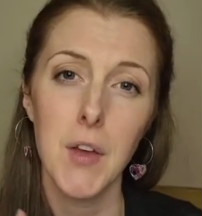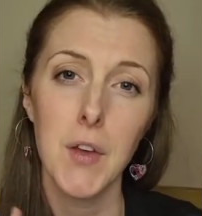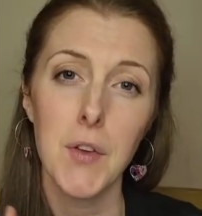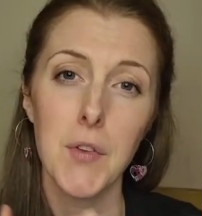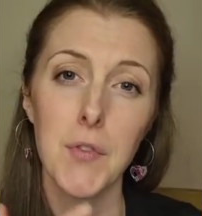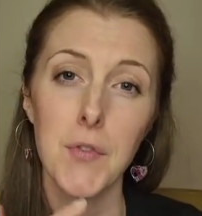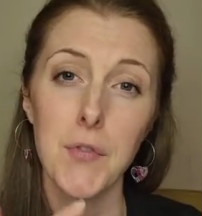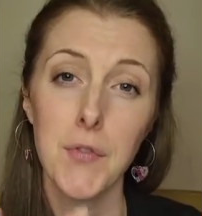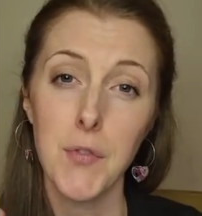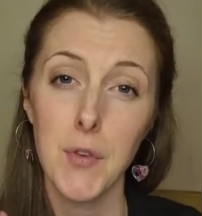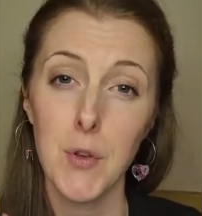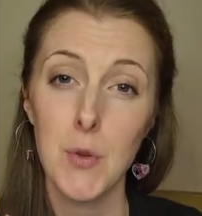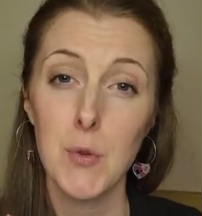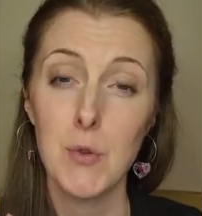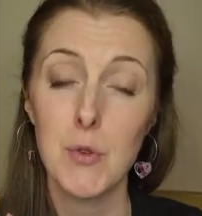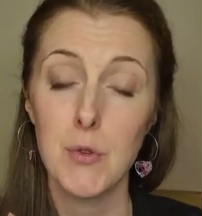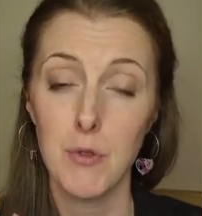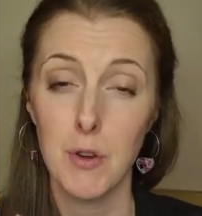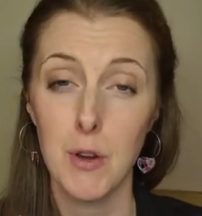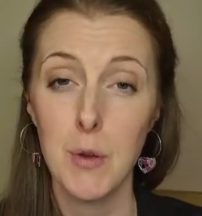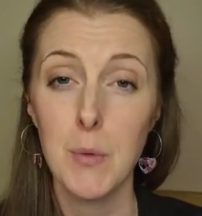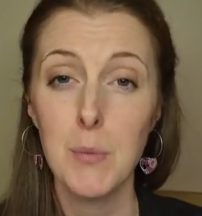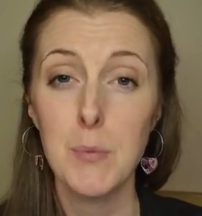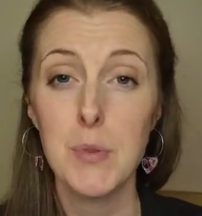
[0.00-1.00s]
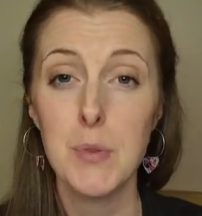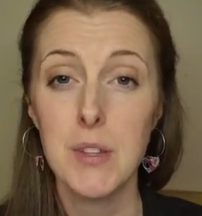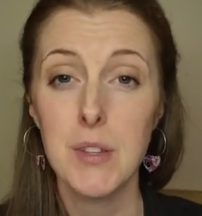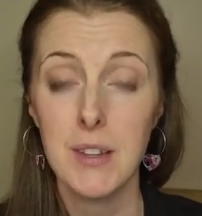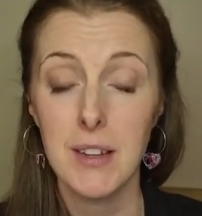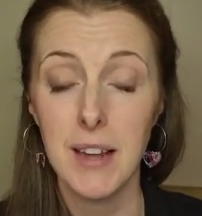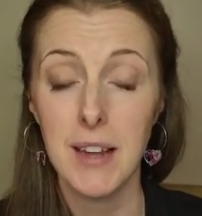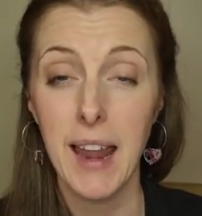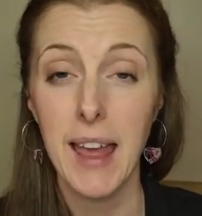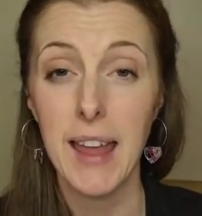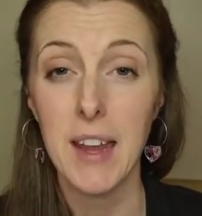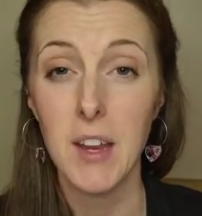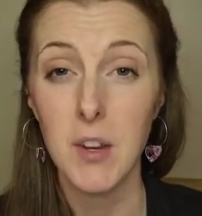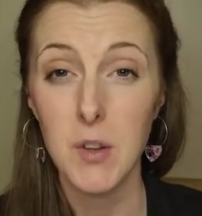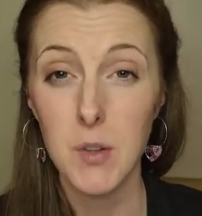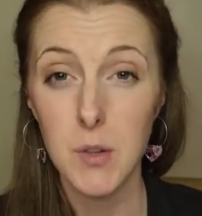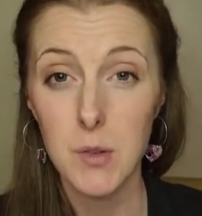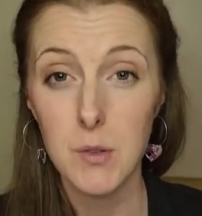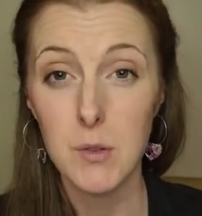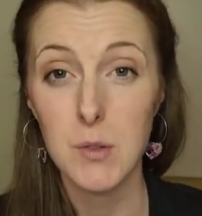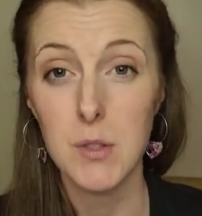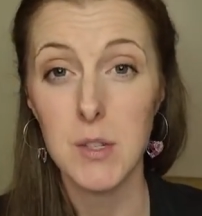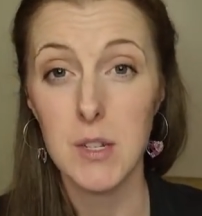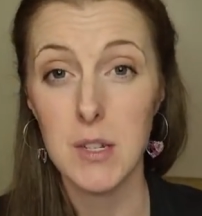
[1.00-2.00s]
food groups like
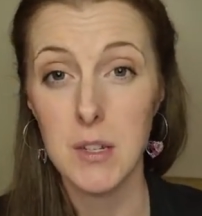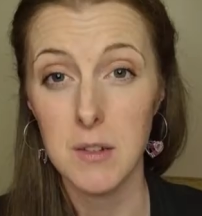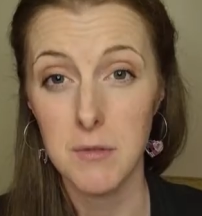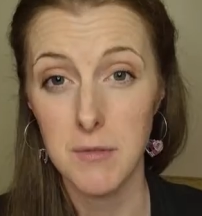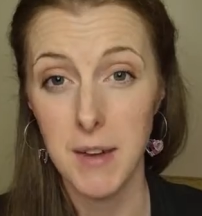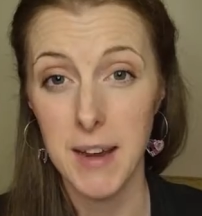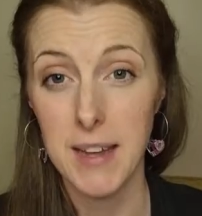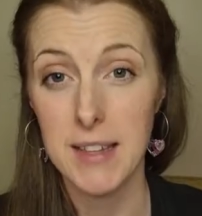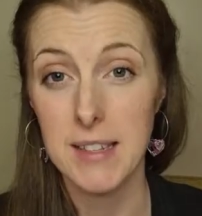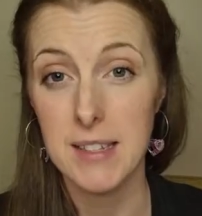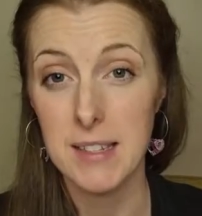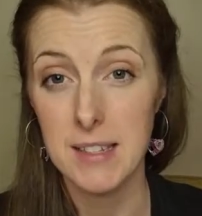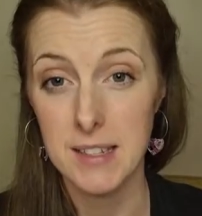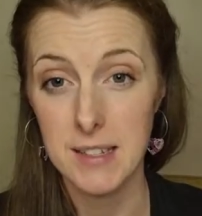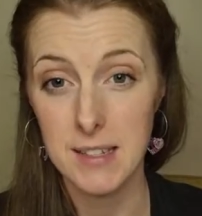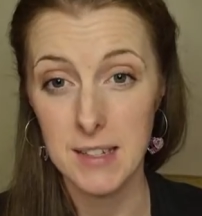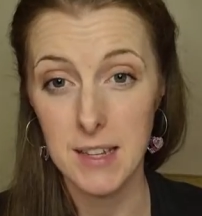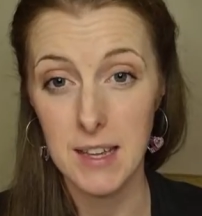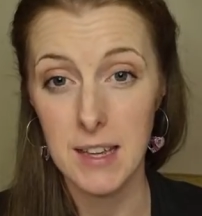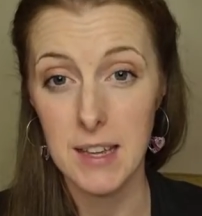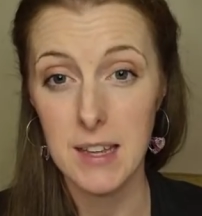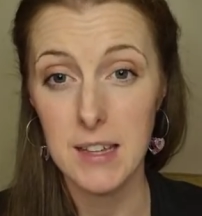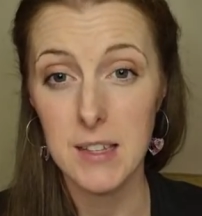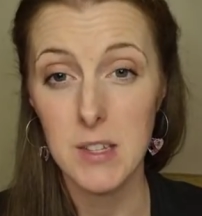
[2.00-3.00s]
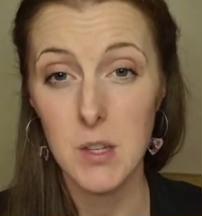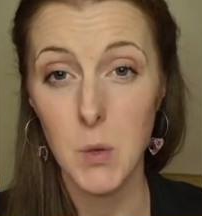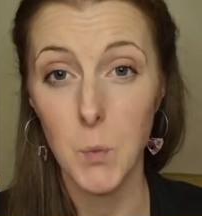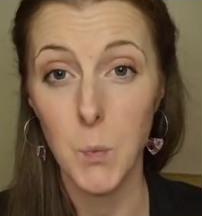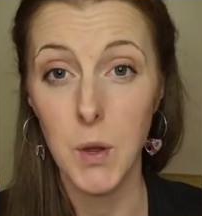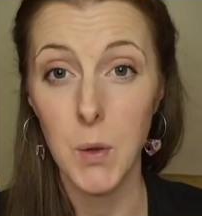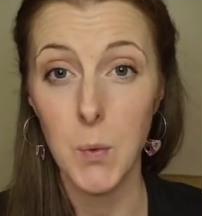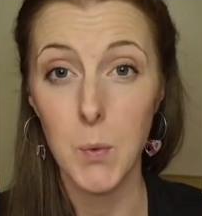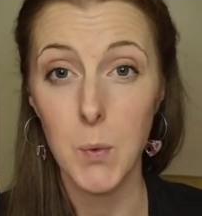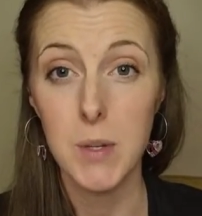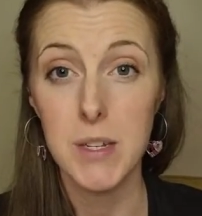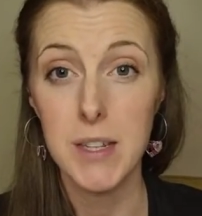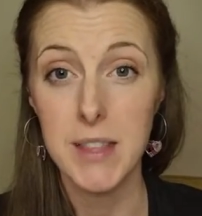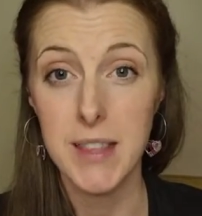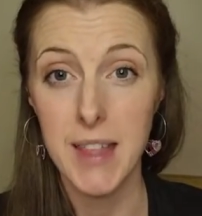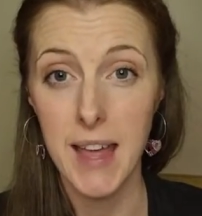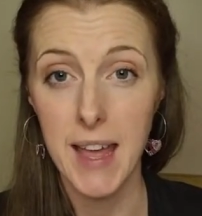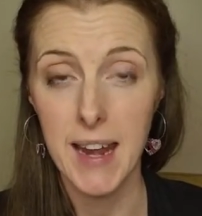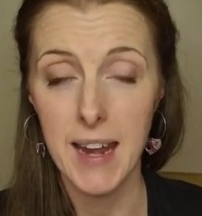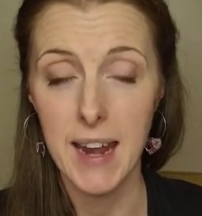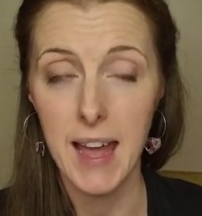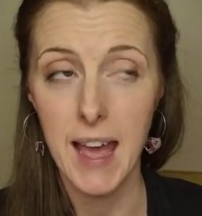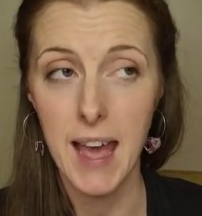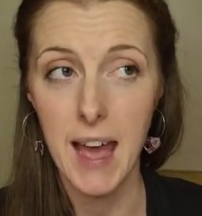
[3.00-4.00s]
nuts and grains and seeds that we would
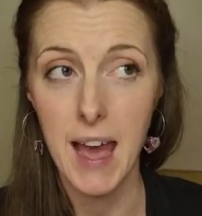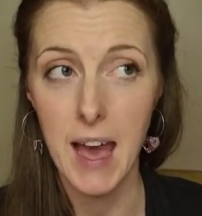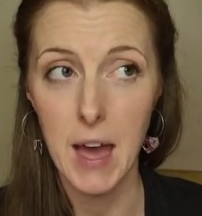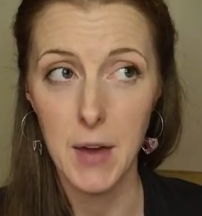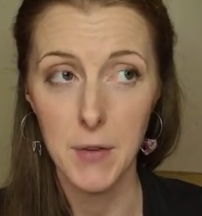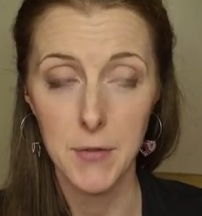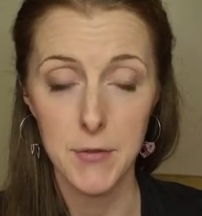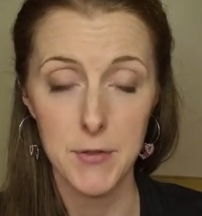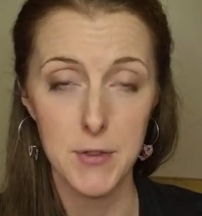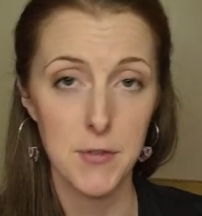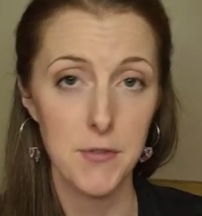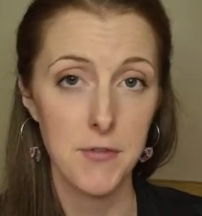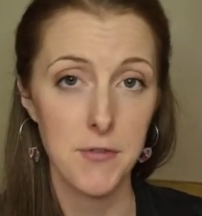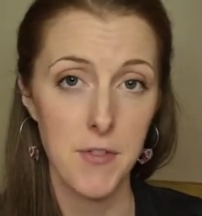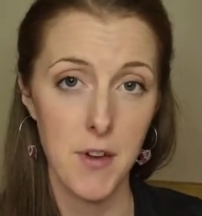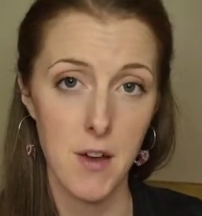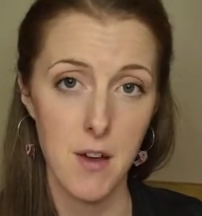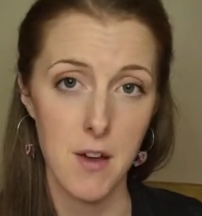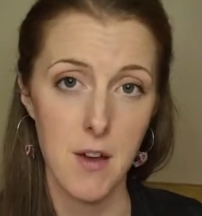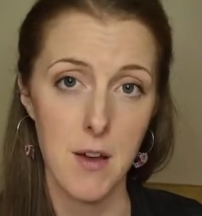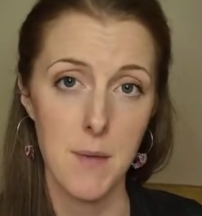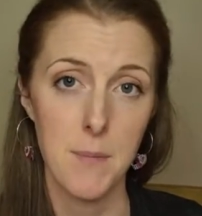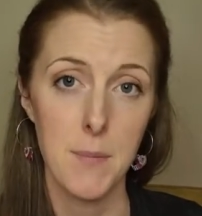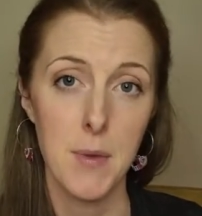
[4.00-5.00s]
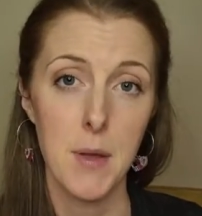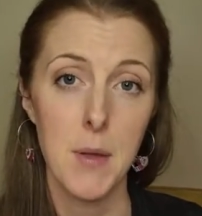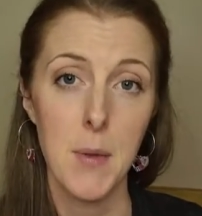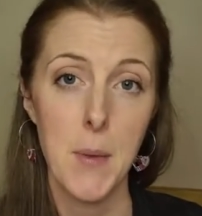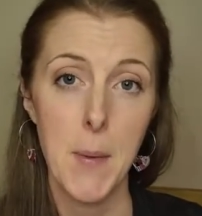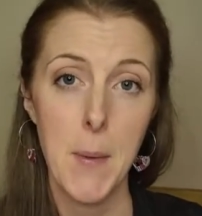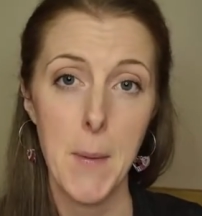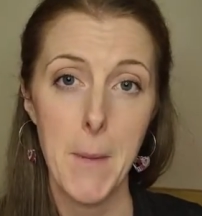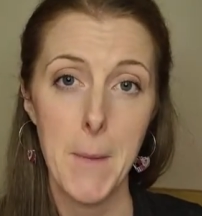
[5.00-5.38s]
then have to farm